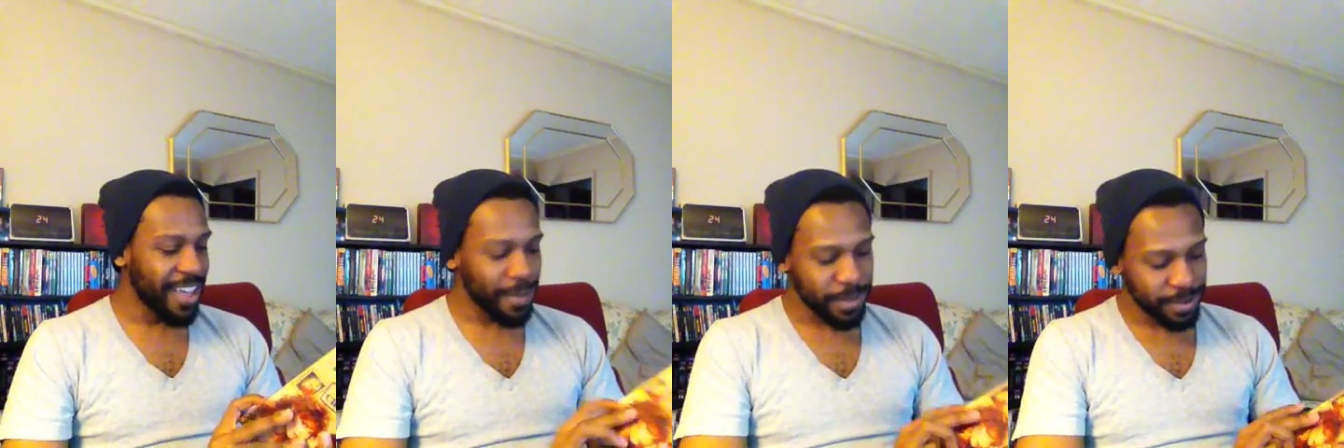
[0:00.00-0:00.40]

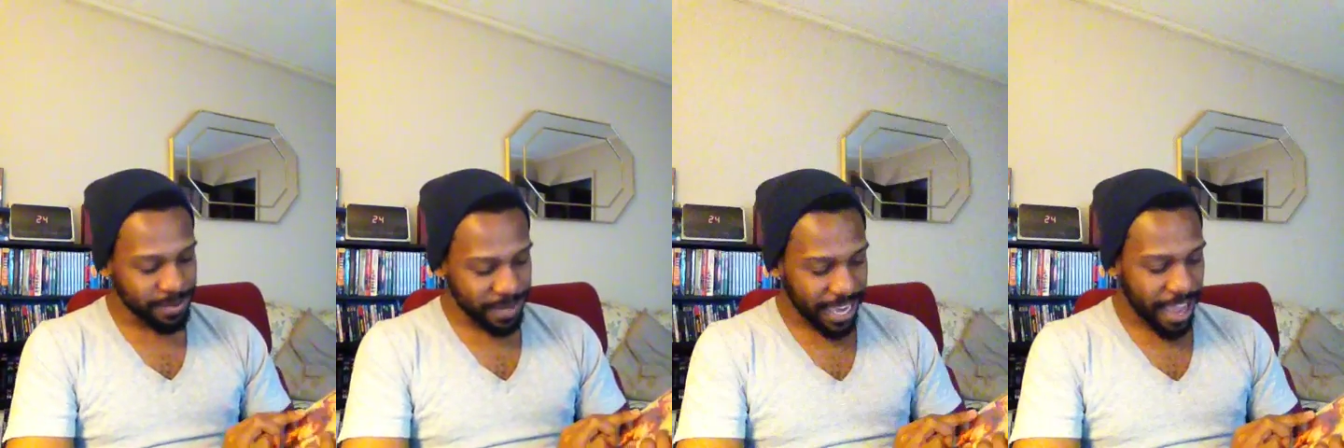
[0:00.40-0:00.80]
I'm
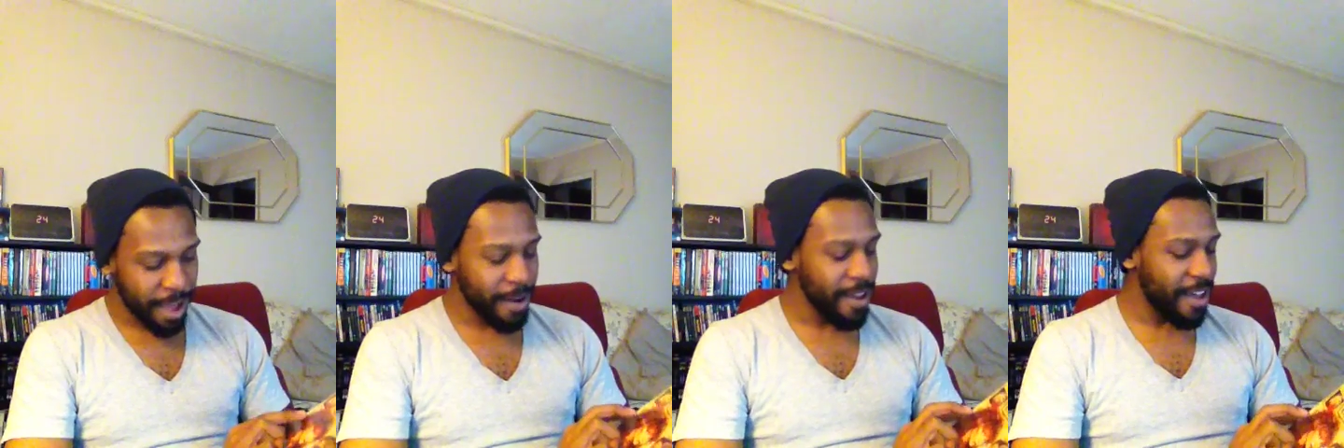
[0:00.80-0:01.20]
losing the
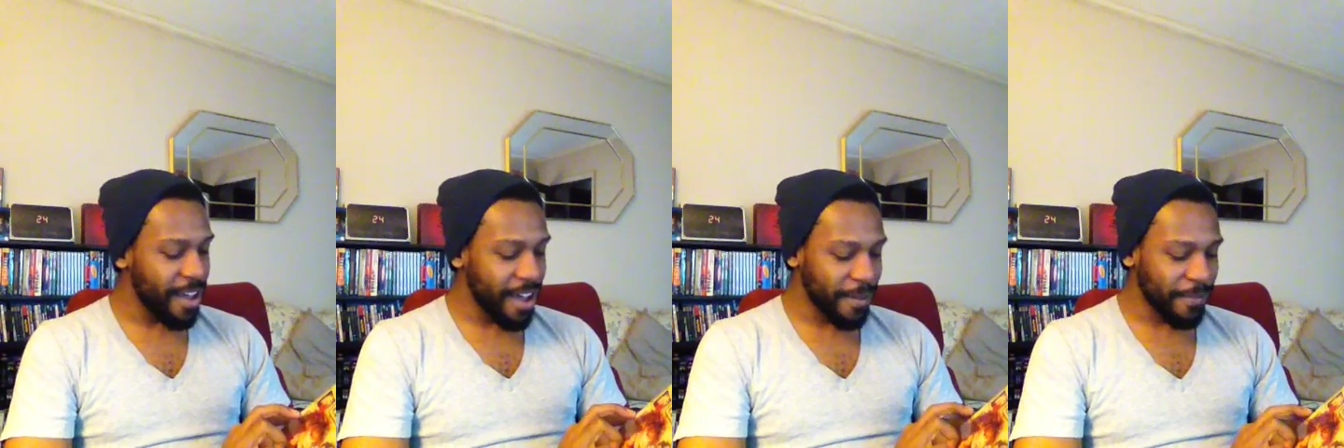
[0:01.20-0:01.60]
count.
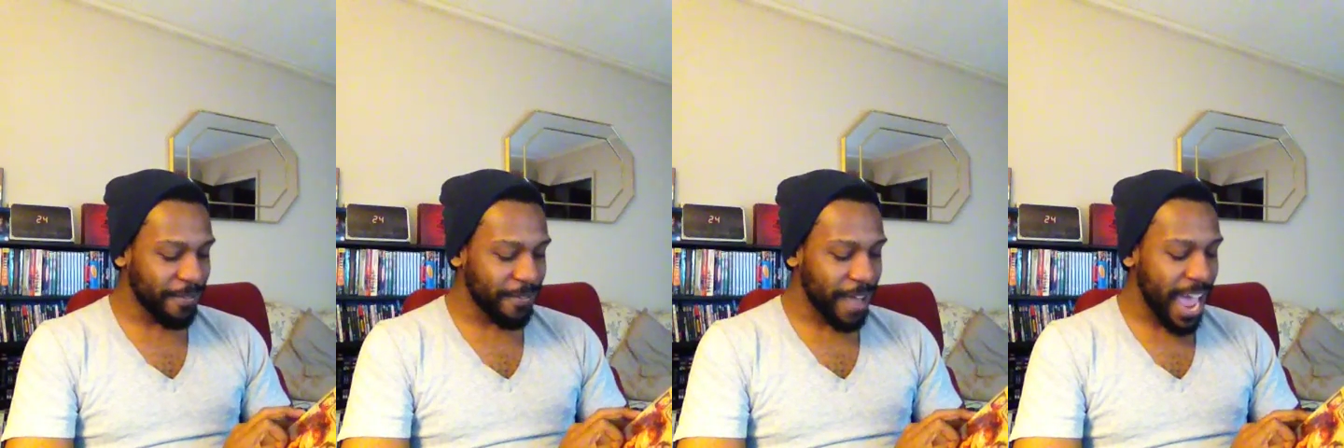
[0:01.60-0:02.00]
I
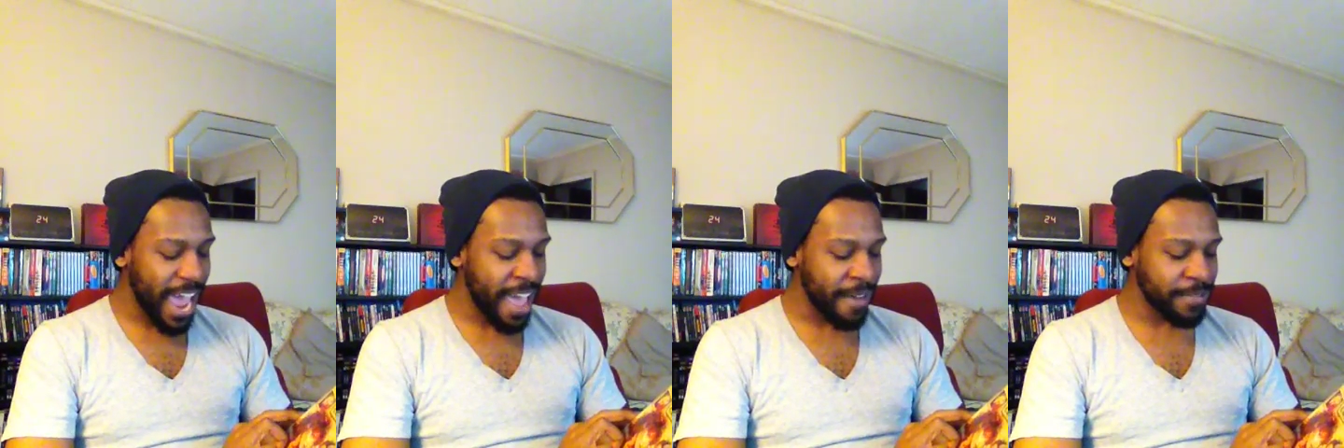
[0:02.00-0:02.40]

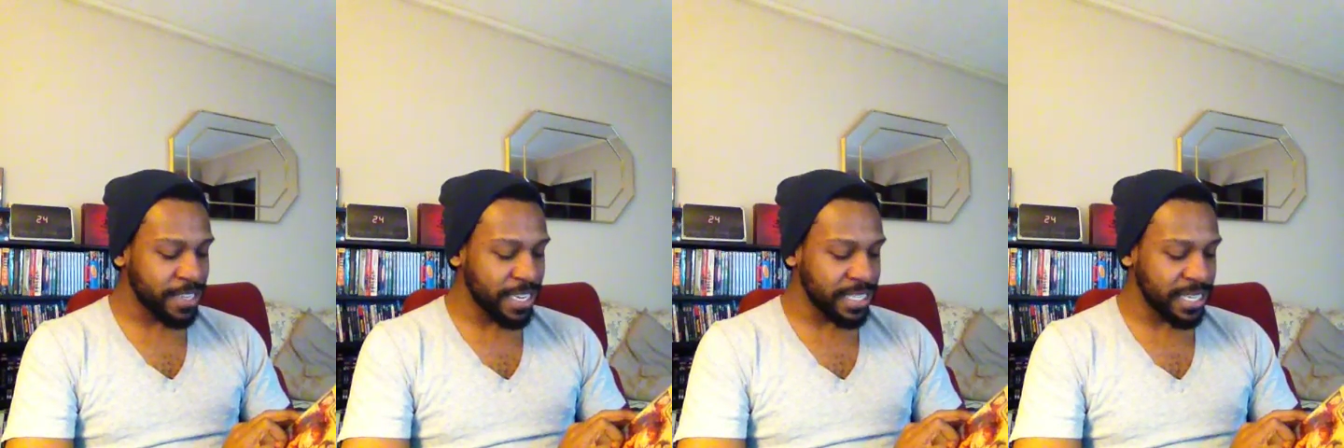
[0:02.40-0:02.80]
have
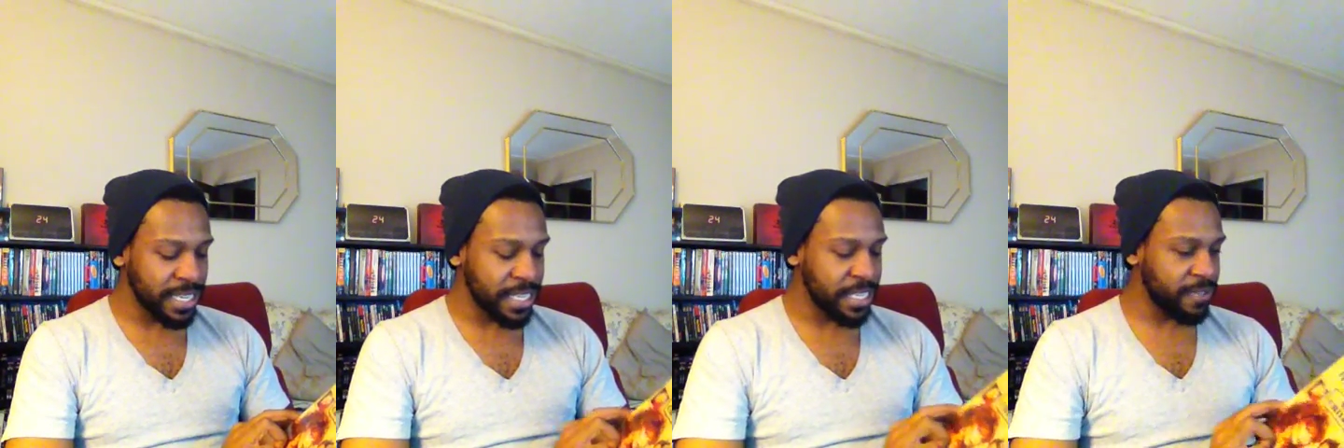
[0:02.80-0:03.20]

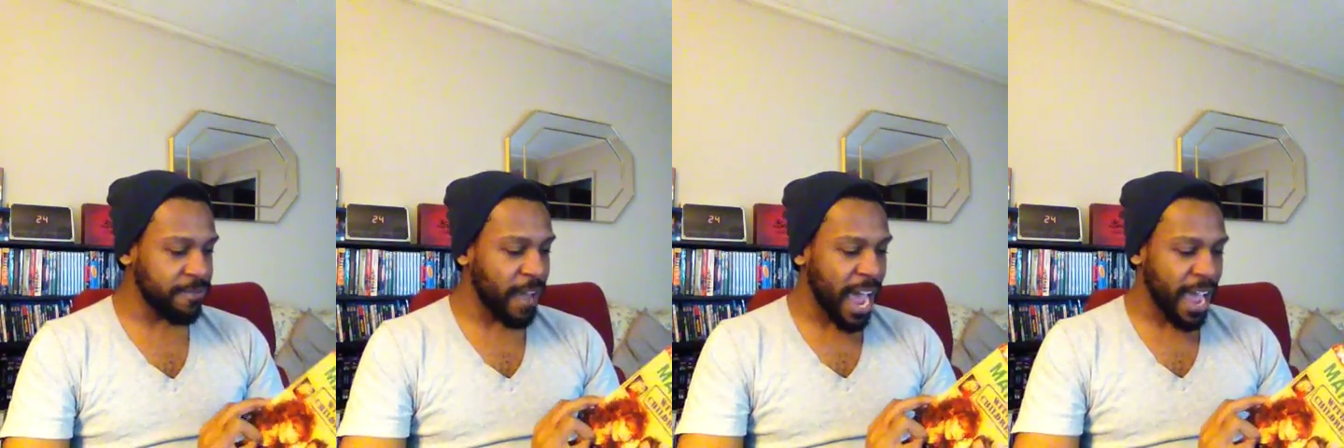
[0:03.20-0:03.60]
seasons
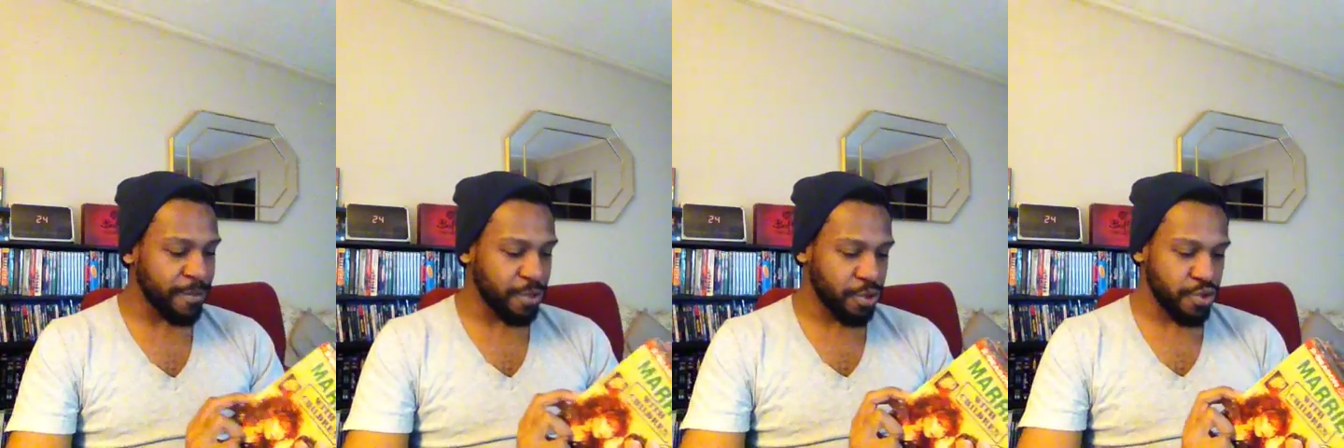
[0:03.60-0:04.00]
5
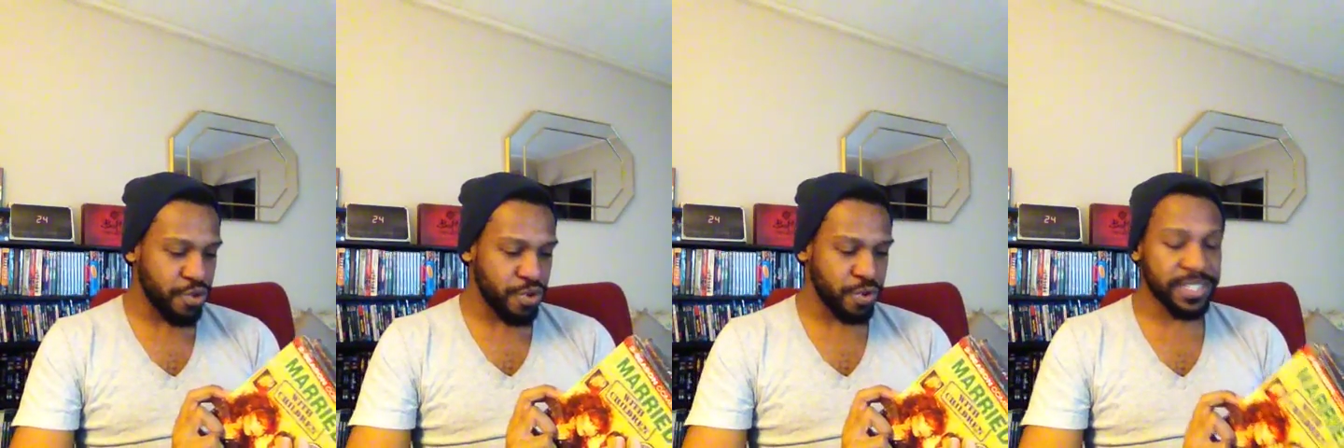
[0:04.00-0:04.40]

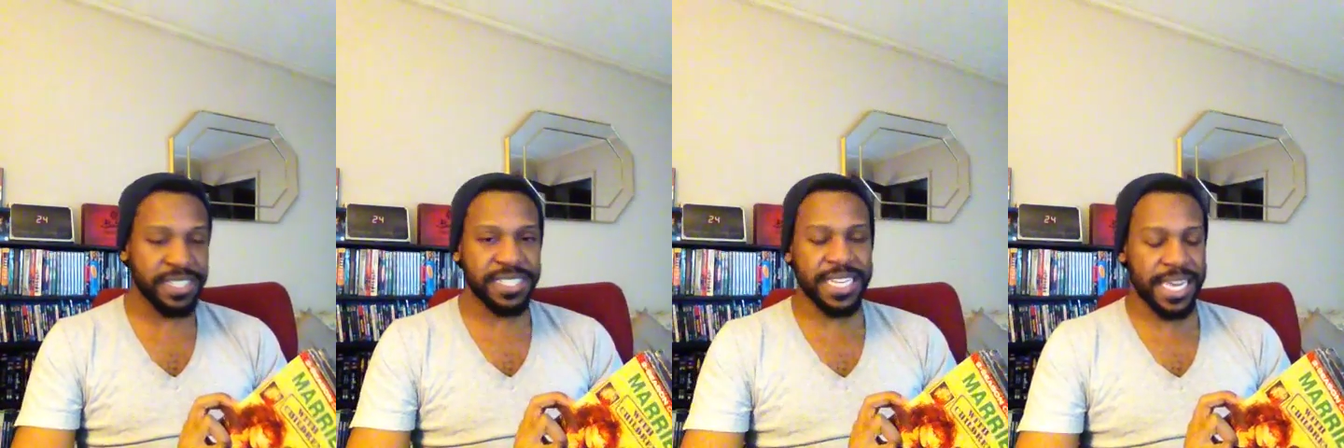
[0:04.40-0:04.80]
through
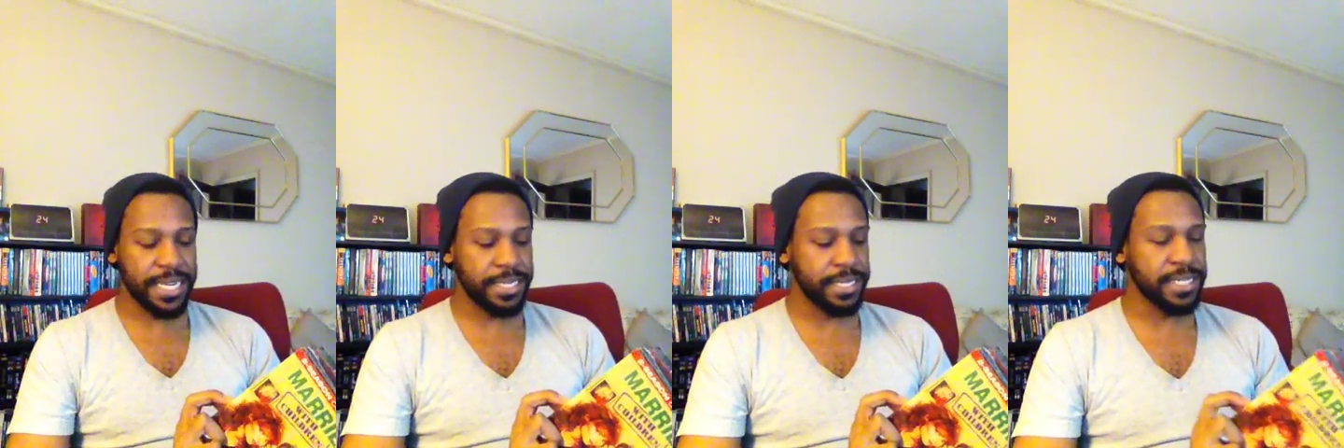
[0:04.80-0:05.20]

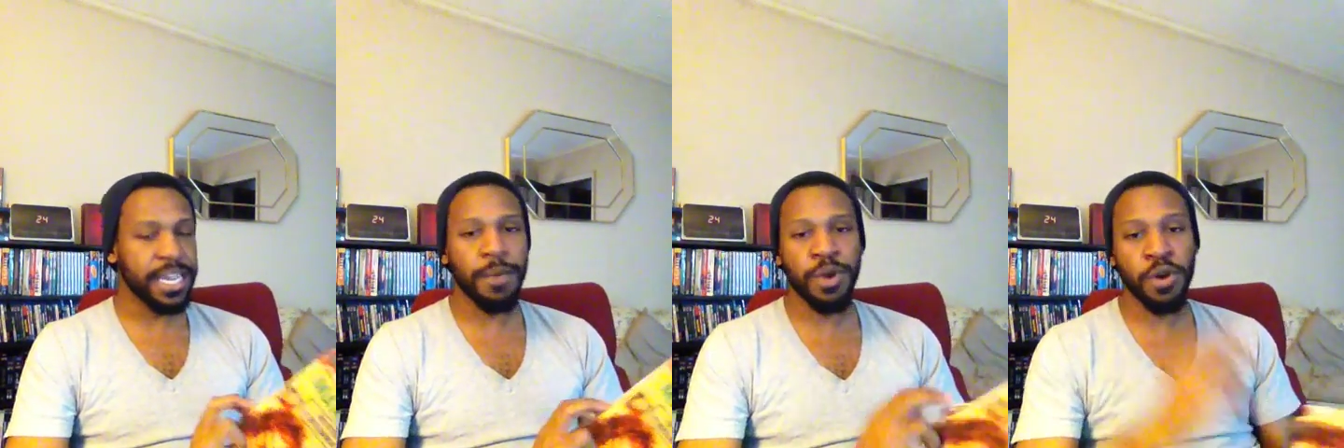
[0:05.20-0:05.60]
6
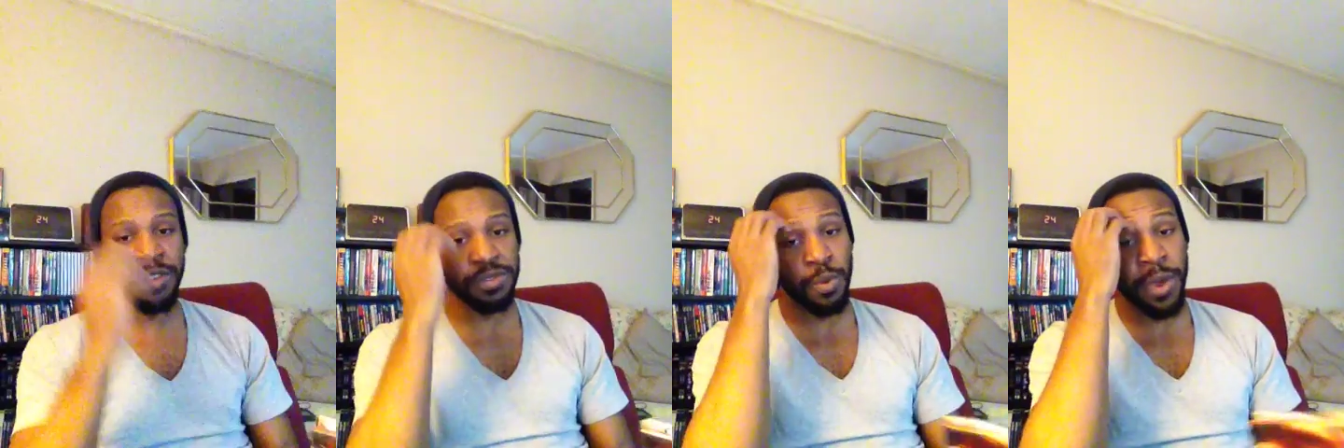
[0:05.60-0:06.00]
coming on
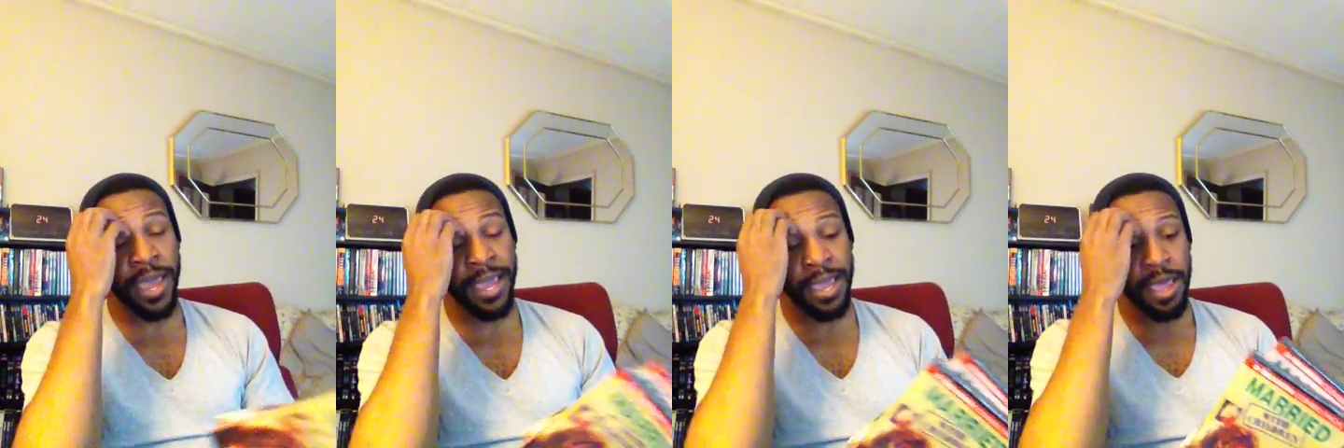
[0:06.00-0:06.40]
its way.